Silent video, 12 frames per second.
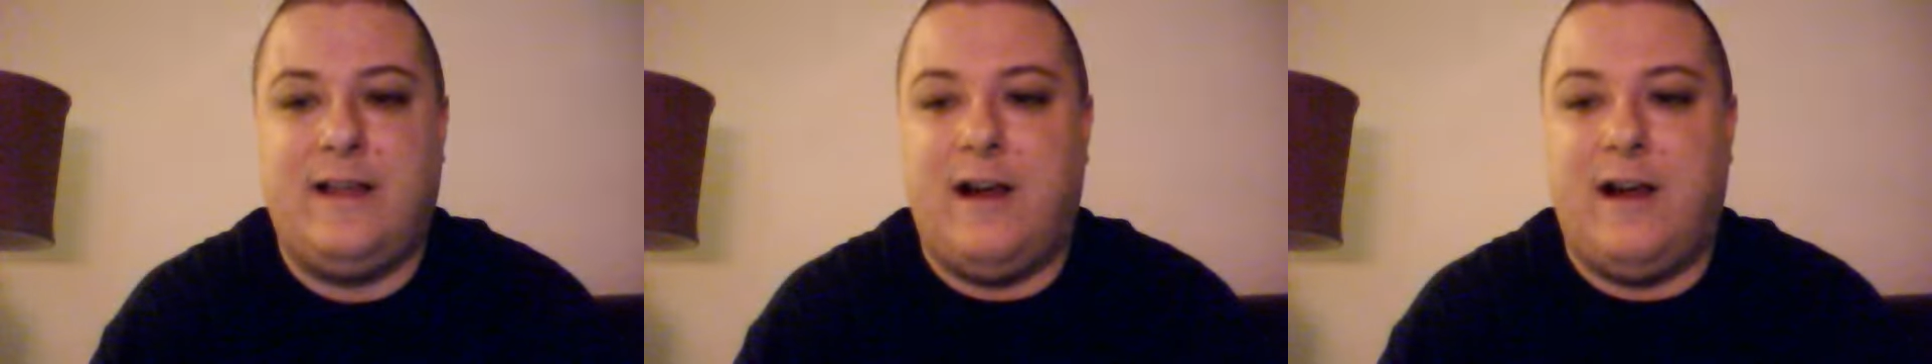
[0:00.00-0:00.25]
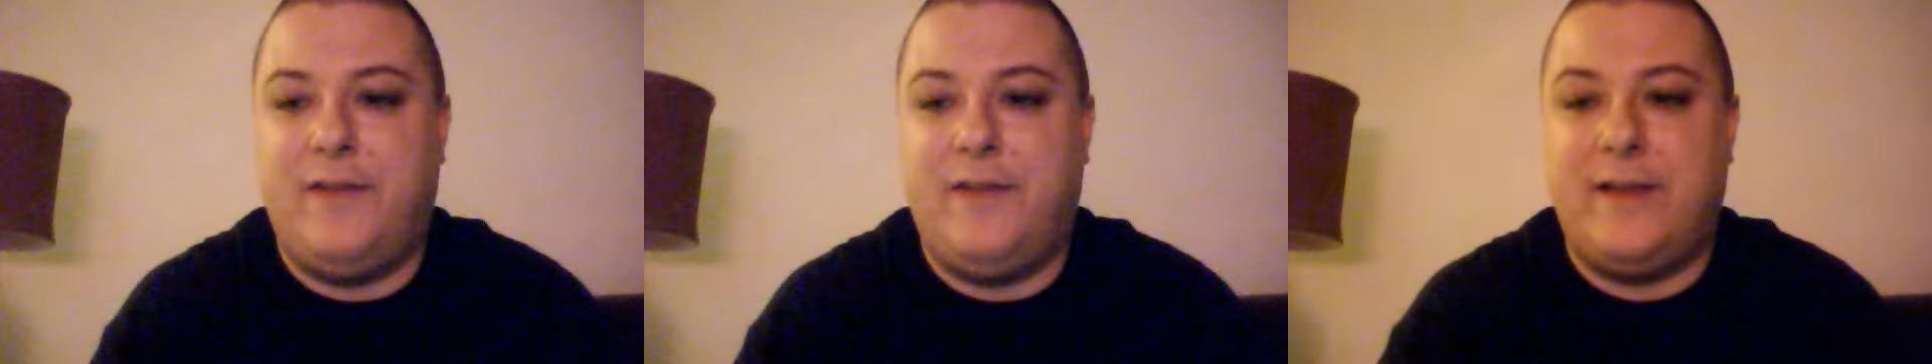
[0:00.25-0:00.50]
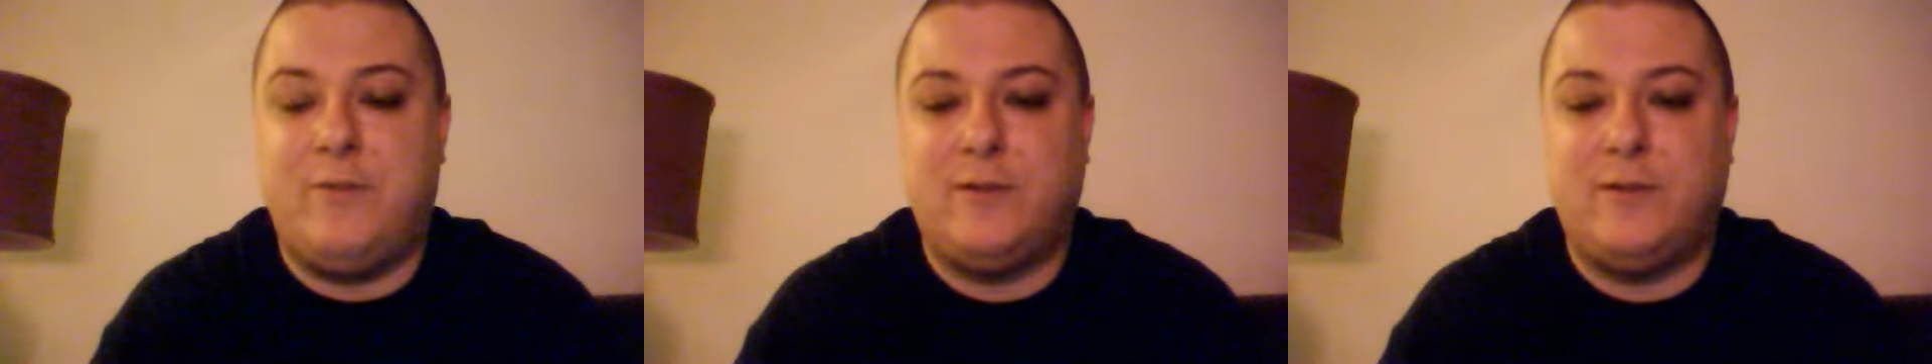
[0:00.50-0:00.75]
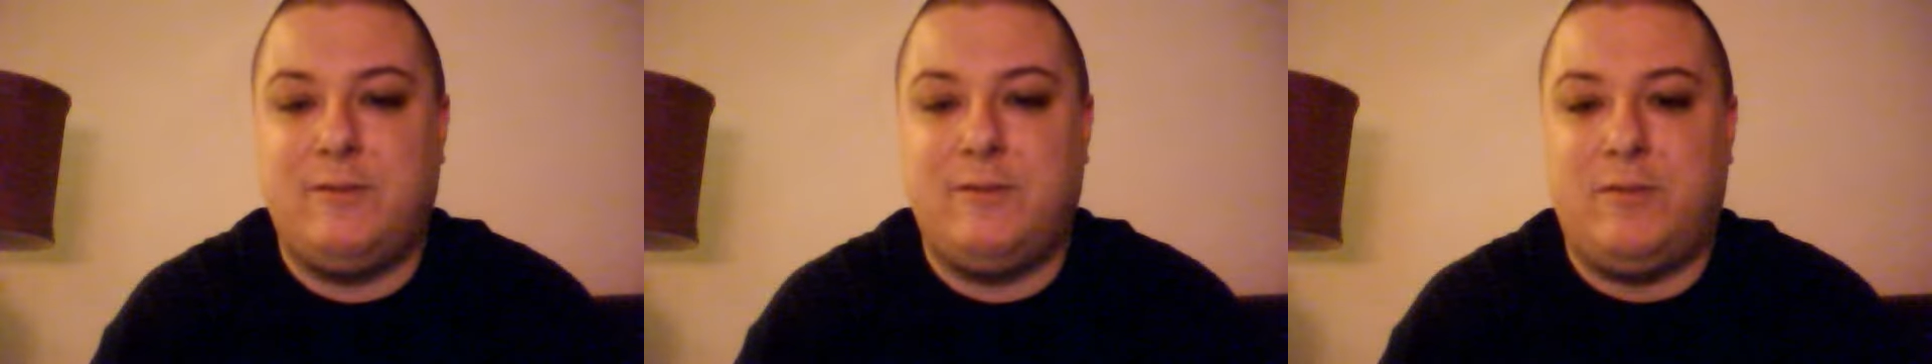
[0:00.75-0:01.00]
Unlike
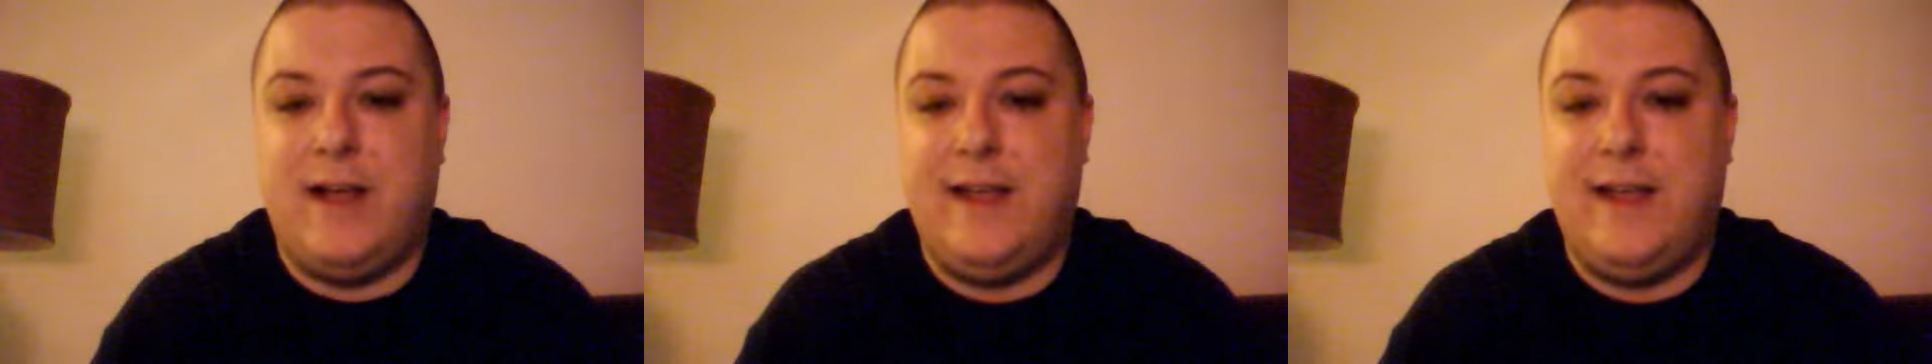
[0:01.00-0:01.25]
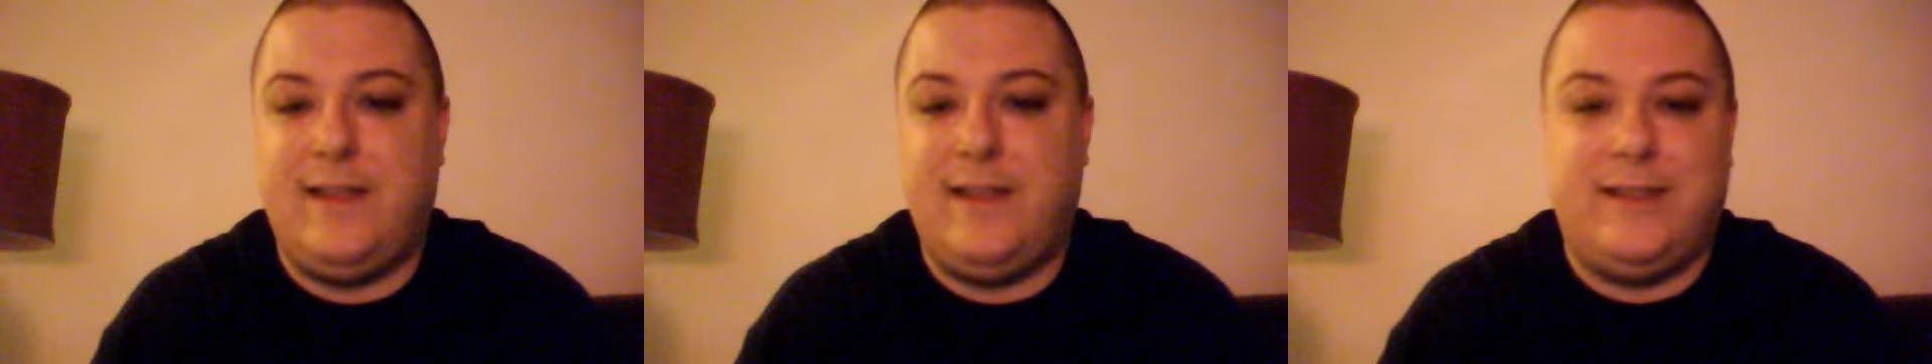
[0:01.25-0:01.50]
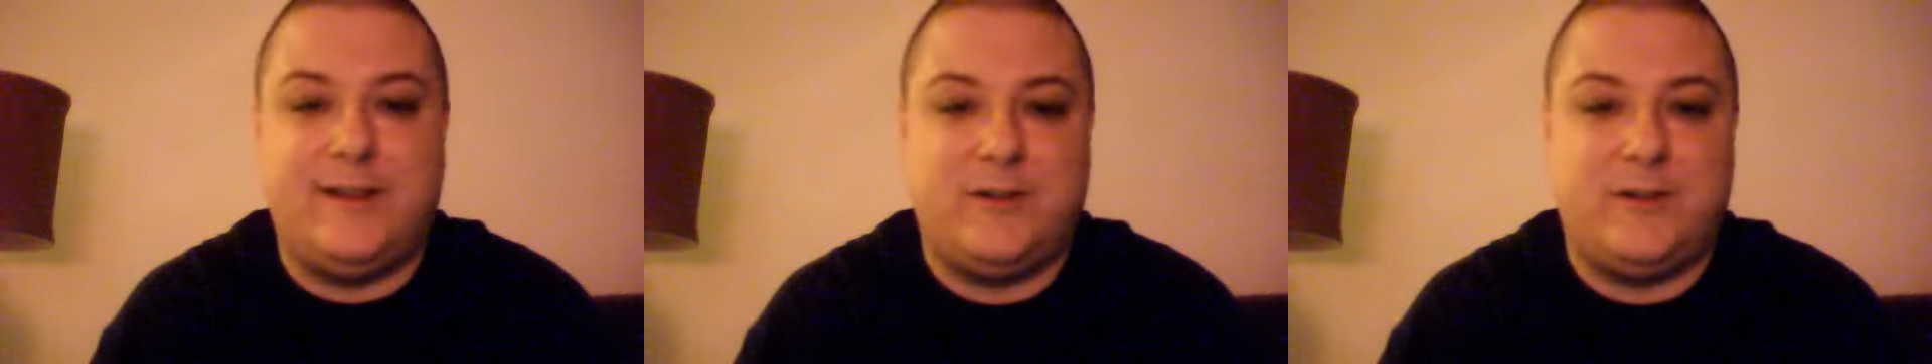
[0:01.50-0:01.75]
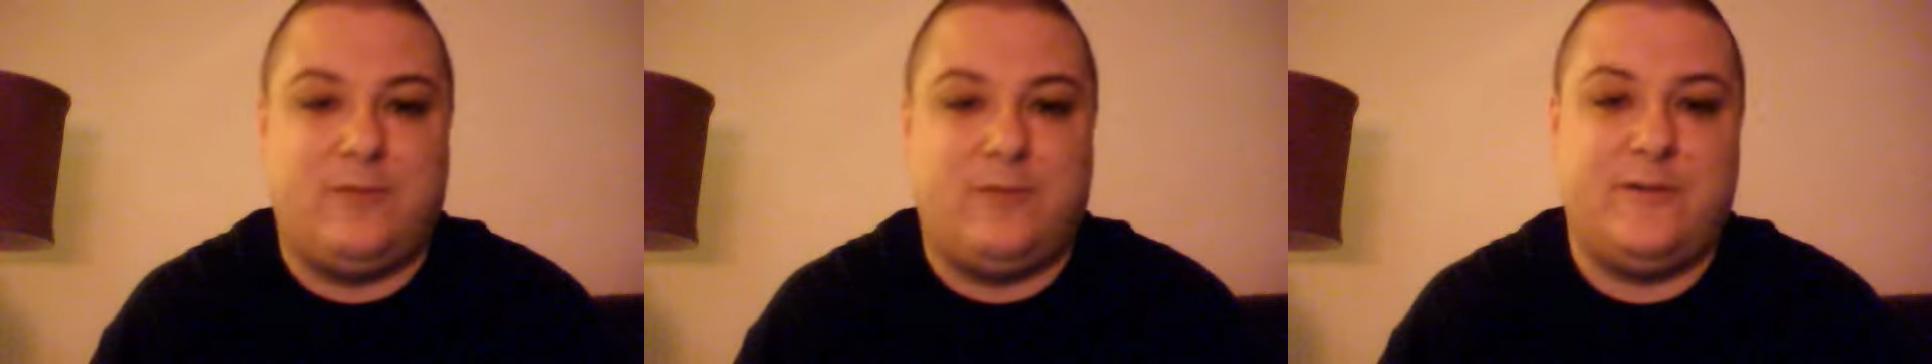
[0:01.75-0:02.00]
most people, I think the
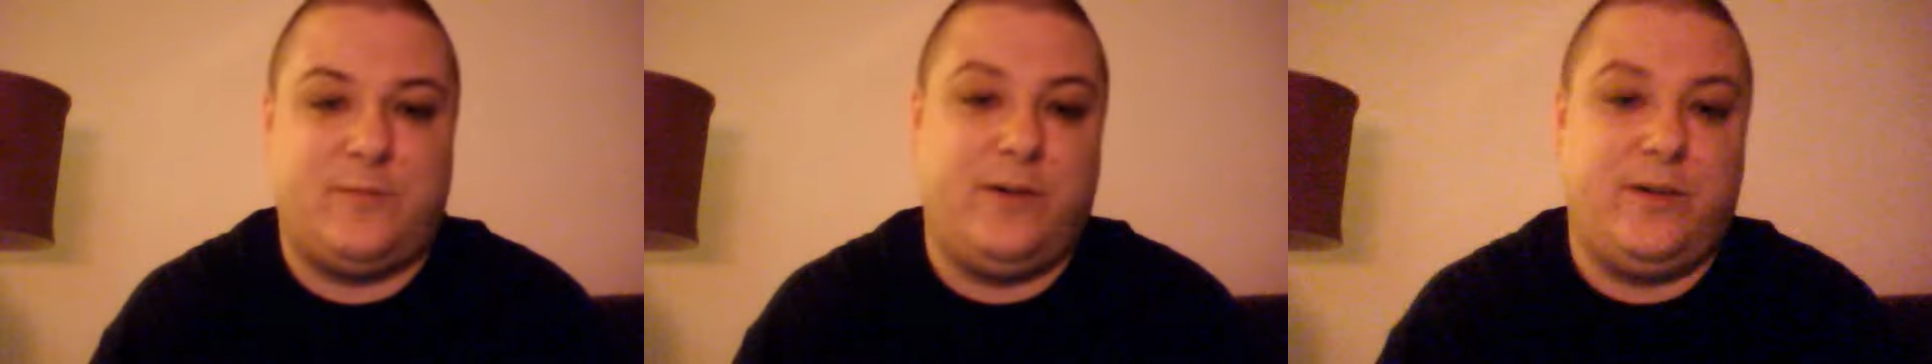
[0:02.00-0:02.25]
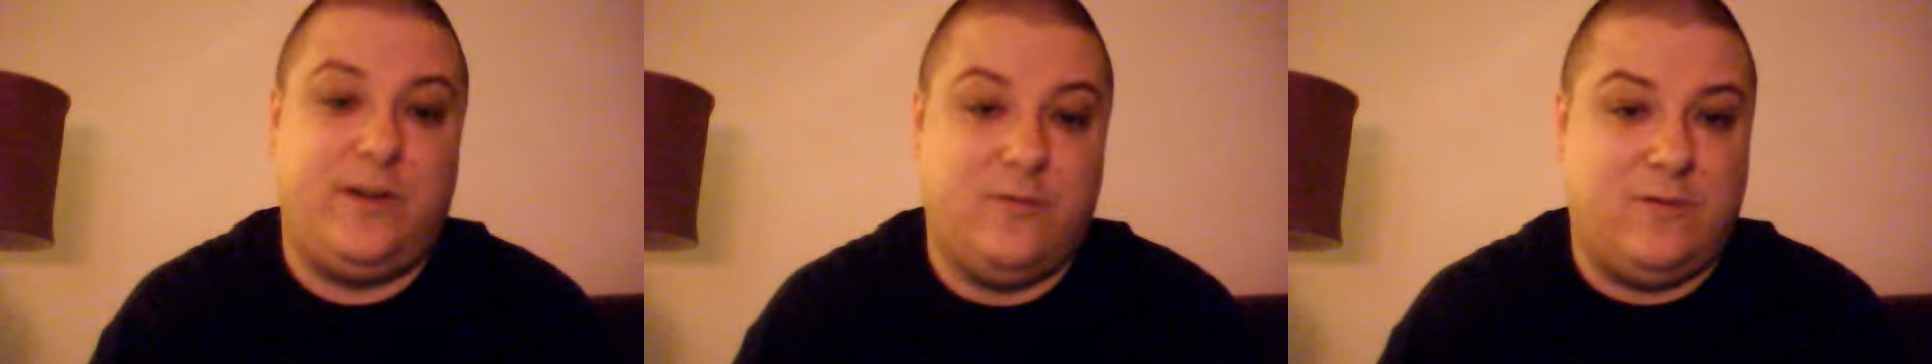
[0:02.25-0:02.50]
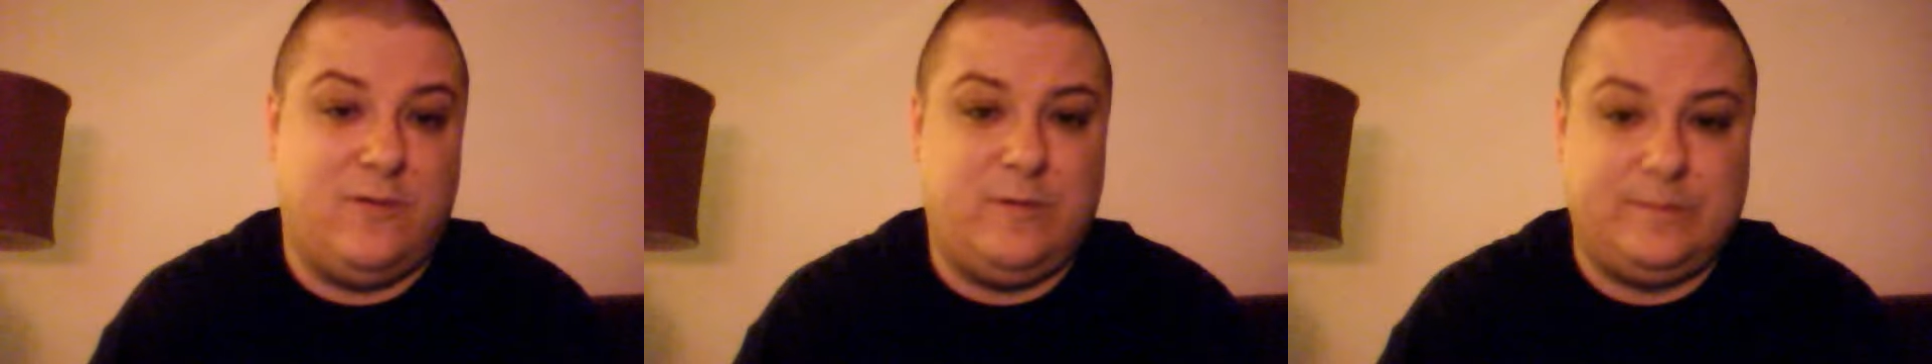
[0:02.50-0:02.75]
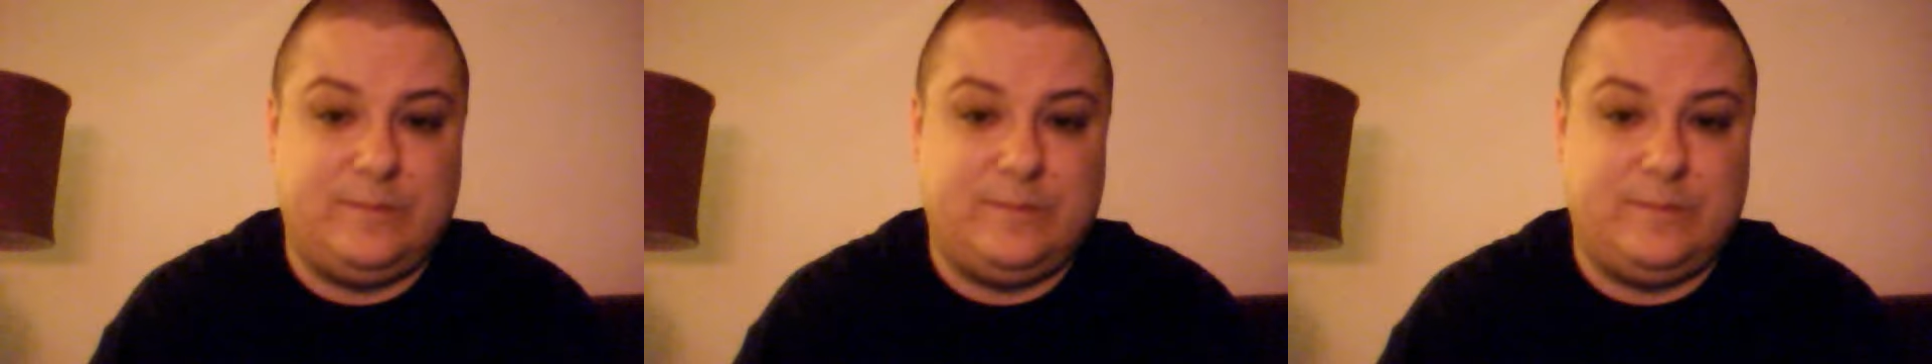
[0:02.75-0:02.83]
controller is pretty cool.